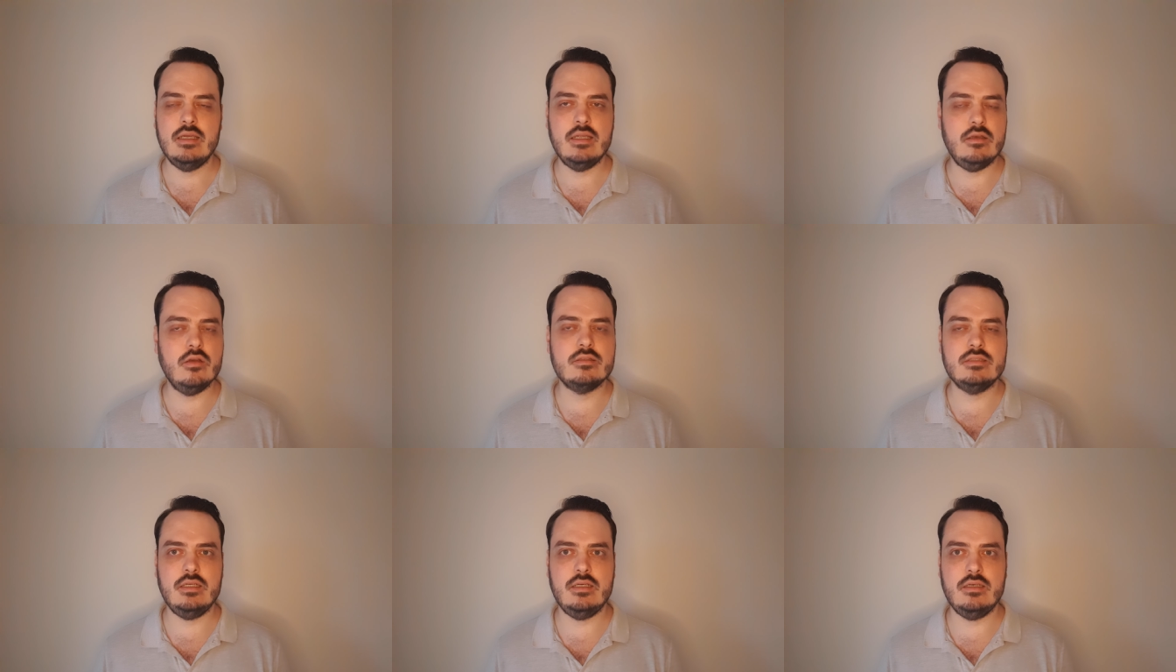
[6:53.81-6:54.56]
it
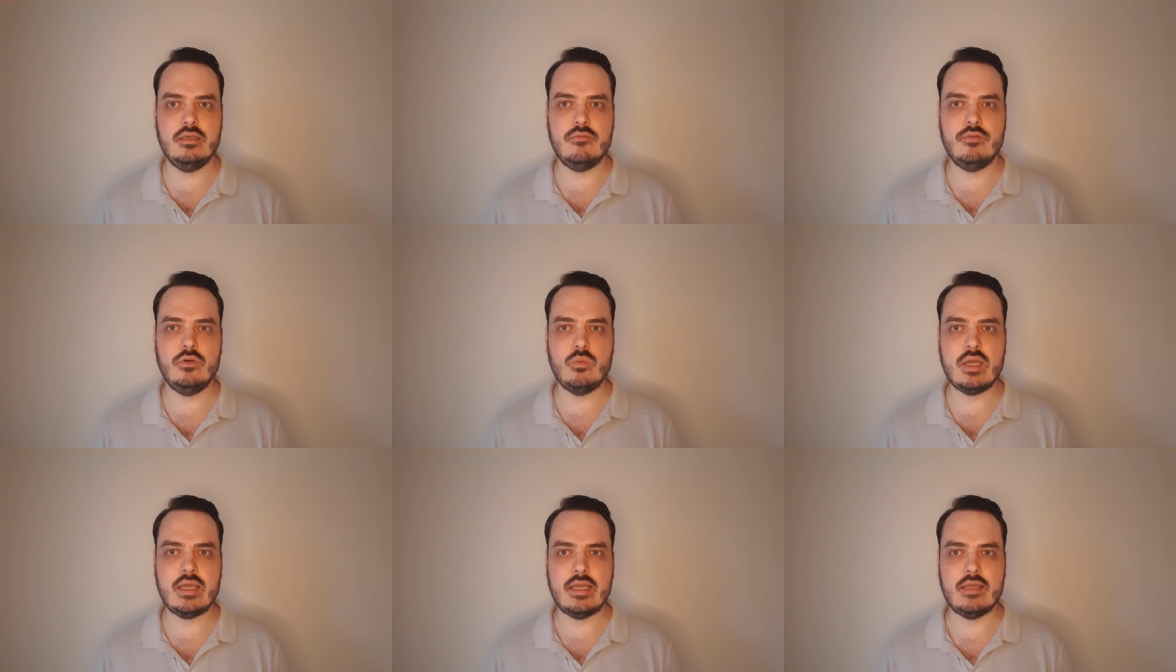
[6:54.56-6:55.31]
looks at it a different
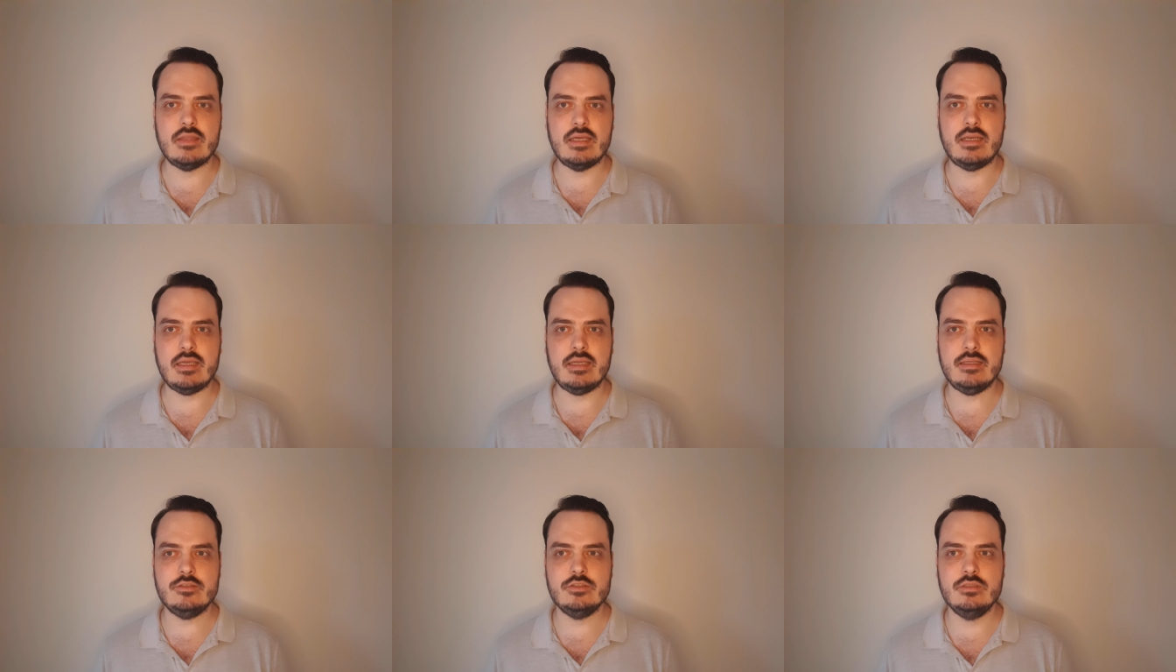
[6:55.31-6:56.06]
way at that
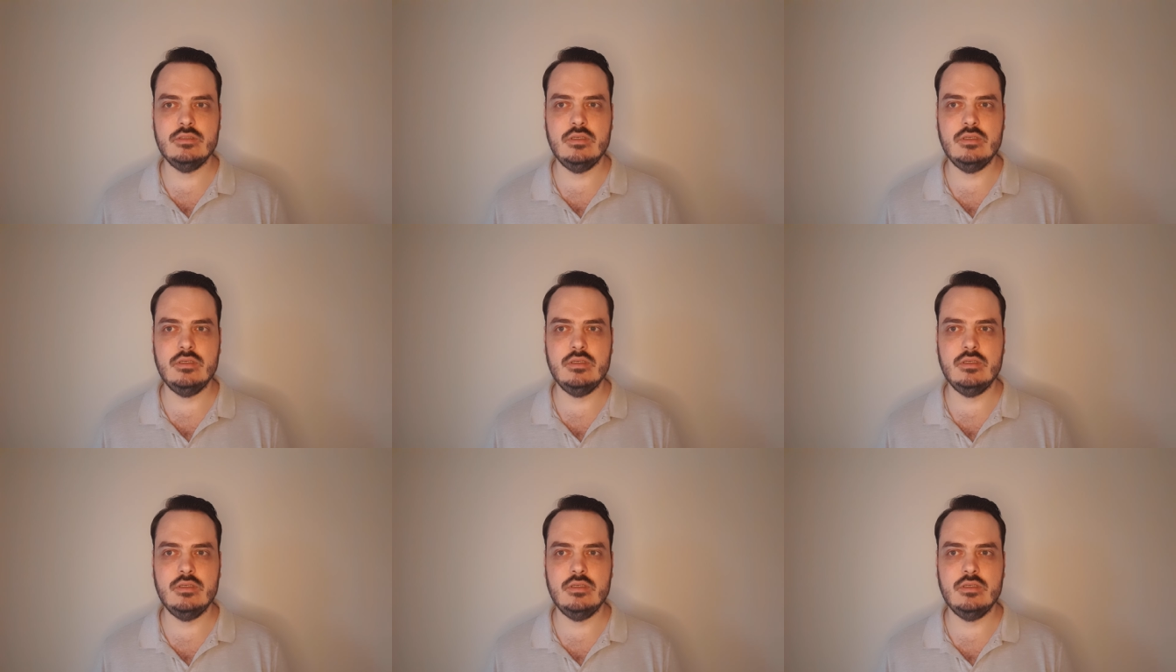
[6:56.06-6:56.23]
age.